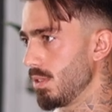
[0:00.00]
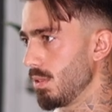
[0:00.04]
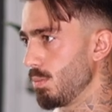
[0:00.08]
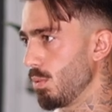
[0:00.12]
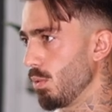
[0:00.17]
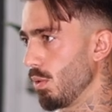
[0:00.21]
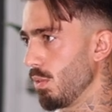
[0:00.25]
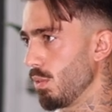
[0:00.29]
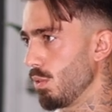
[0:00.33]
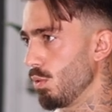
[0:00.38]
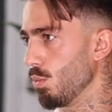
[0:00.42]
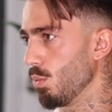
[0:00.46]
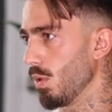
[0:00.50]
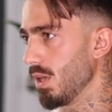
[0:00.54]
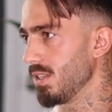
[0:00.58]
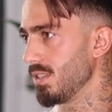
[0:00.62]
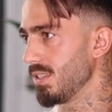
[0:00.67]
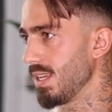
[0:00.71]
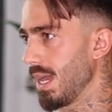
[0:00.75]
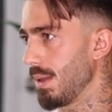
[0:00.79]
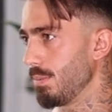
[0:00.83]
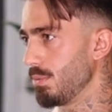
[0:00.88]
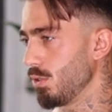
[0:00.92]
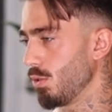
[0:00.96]
support through
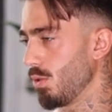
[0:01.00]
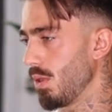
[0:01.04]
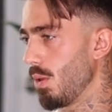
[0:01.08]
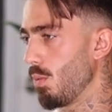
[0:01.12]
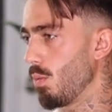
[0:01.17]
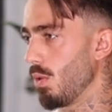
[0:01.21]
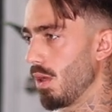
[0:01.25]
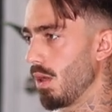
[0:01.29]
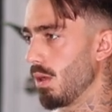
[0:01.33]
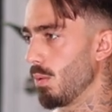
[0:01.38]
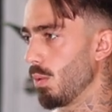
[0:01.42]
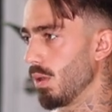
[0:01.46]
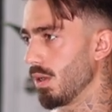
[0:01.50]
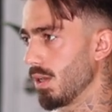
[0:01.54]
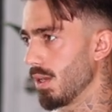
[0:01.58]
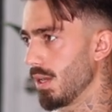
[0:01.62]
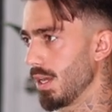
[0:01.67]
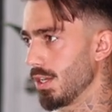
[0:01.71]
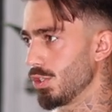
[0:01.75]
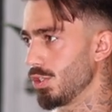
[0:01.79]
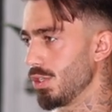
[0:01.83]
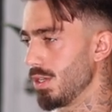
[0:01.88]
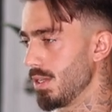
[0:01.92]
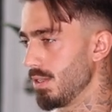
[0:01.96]
WhatsApp. So that one-on-one
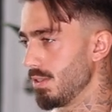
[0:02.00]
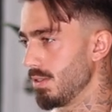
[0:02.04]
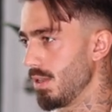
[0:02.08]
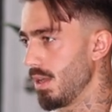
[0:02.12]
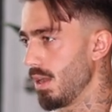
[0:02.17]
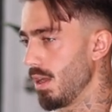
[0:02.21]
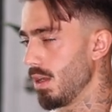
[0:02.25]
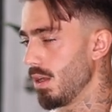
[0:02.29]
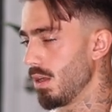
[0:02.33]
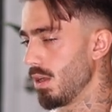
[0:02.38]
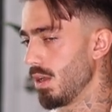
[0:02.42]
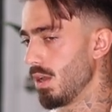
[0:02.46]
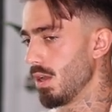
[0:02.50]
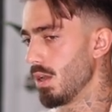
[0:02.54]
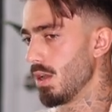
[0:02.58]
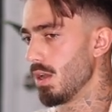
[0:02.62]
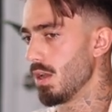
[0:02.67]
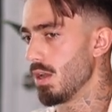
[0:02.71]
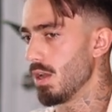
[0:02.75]
connection is there.